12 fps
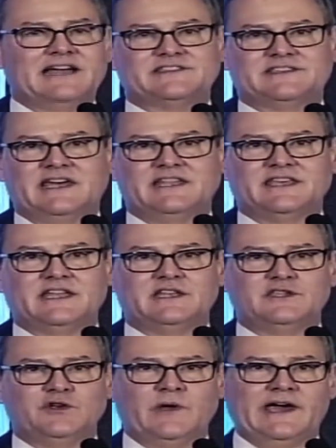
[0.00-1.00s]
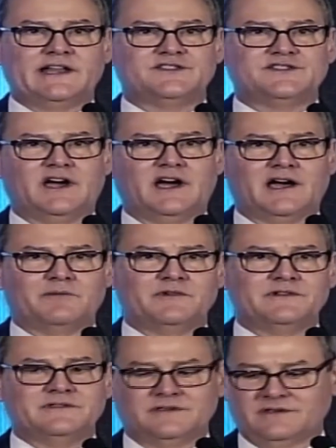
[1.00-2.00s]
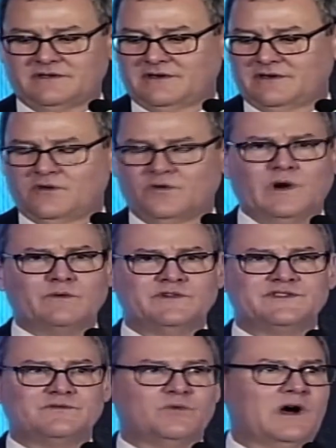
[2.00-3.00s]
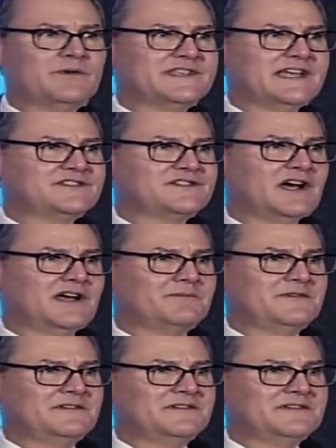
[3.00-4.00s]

said that you had a job. What was that job?